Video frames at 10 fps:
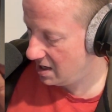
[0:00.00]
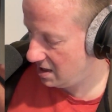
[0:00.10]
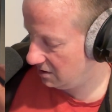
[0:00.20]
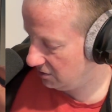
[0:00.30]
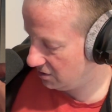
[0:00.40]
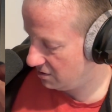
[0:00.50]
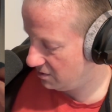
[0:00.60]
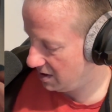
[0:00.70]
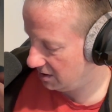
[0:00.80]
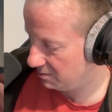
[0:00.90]
And let's
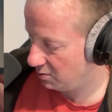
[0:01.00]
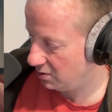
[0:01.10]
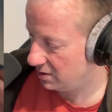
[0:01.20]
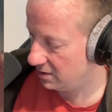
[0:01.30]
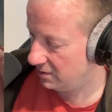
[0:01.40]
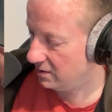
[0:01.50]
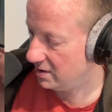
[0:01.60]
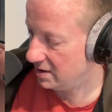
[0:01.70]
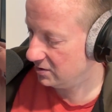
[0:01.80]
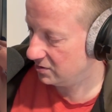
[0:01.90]
go export
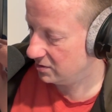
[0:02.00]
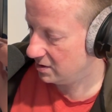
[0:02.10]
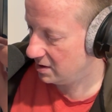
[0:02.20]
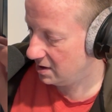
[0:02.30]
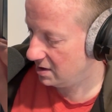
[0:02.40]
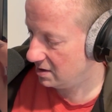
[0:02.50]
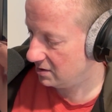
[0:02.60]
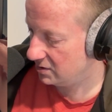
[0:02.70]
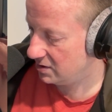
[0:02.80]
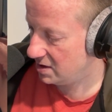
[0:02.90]
this and
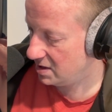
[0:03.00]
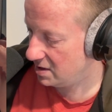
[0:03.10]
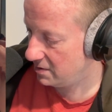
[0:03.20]
see.